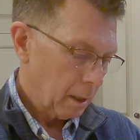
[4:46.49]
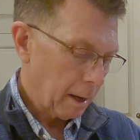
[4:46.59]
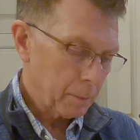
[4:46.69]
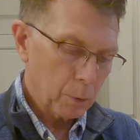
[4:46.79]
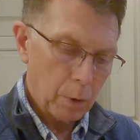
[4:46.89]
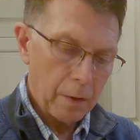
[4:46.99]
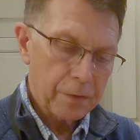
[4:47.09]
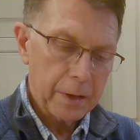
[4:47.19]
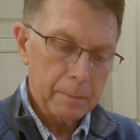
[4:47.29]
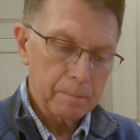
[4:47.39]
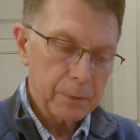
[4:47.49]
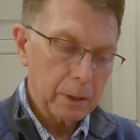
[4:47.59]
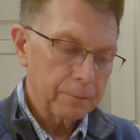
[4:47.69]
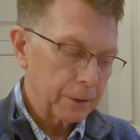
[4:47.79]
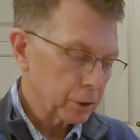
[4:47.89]
I'm going to want them,
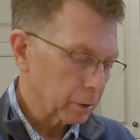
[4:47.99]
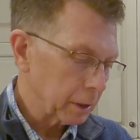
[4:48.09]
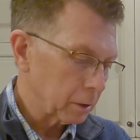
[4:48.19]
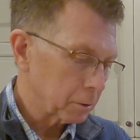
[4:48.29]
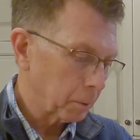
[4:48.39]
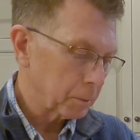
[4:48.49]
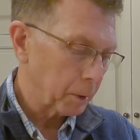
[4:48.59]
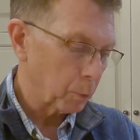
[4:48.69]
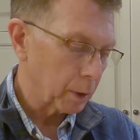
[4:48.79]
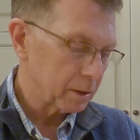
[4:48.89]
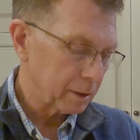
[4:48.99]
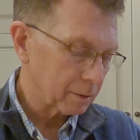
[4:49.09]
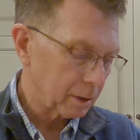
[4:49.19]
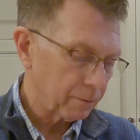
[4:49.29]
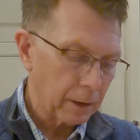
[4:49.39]
officially they're supposed to be at
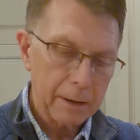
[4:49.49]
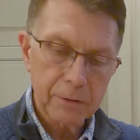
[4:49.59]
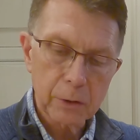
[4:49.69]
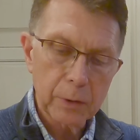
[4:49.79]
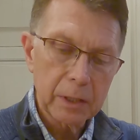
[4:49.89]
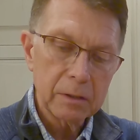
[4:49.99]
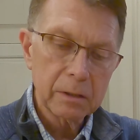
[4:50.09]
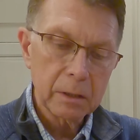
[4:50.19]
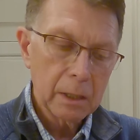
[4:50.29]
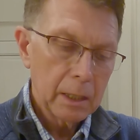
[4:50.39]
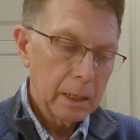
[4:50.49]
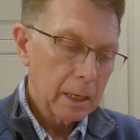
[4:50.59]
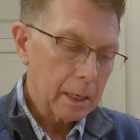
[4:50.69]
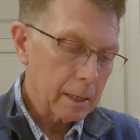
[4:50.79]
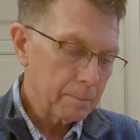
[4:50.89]
165 degrees.
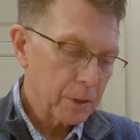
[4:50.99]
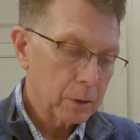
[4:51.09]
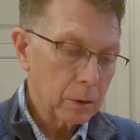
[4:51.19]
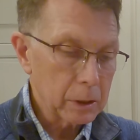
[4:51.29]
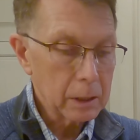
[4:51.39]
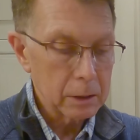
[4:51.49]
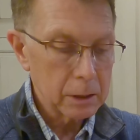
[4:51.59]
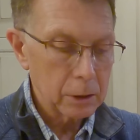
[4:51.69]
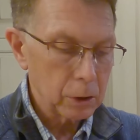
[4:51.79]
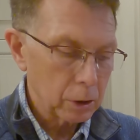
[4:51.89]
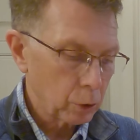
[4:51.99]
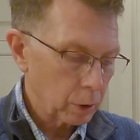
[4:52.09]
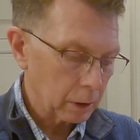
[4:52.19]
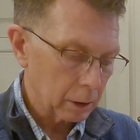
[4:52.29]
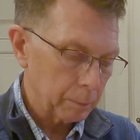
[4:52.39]
They're going to continue to
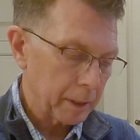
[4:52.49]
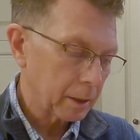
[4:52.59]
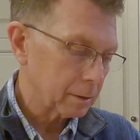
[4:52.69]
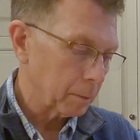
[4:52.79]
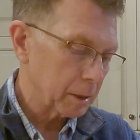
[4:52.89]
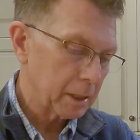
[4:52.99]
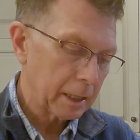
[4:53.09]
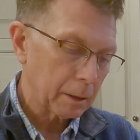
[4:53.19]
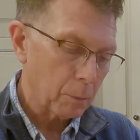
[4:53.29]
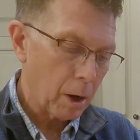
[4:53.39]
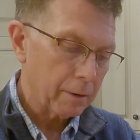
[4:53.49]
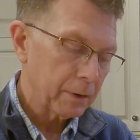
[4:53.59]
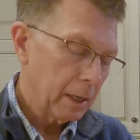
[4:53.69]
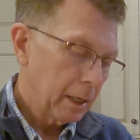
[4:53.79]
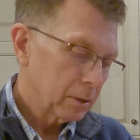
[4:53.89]
cook a little bit because I'm going to take them off.
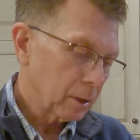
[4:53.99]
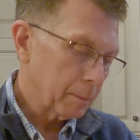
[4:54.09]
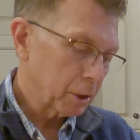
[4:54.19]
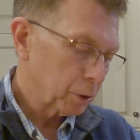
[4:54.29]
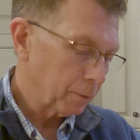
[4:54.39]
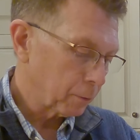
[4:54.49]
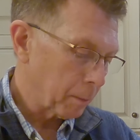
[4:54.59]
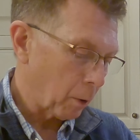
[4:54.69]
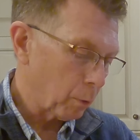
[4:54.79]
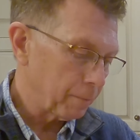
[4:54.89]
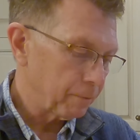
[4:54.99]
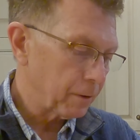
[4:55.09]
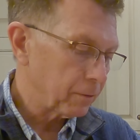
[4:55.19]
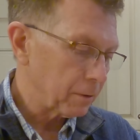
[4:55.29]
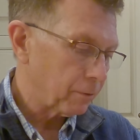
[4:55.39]
So I'm going to shoot for about
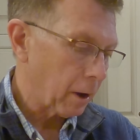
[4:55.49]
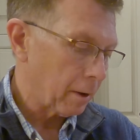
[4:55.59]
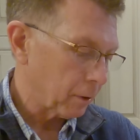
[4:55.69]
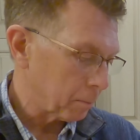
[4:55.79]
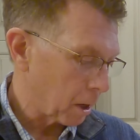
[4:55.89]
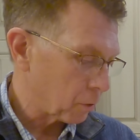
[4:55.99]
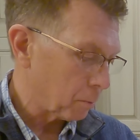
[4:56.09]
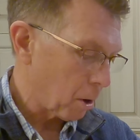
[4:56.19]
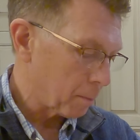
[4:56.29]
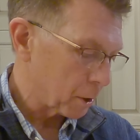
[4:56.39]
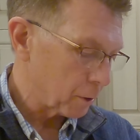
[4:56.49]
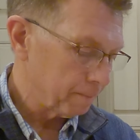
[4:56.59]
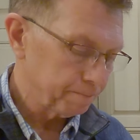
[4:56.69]
155 on my thermometer.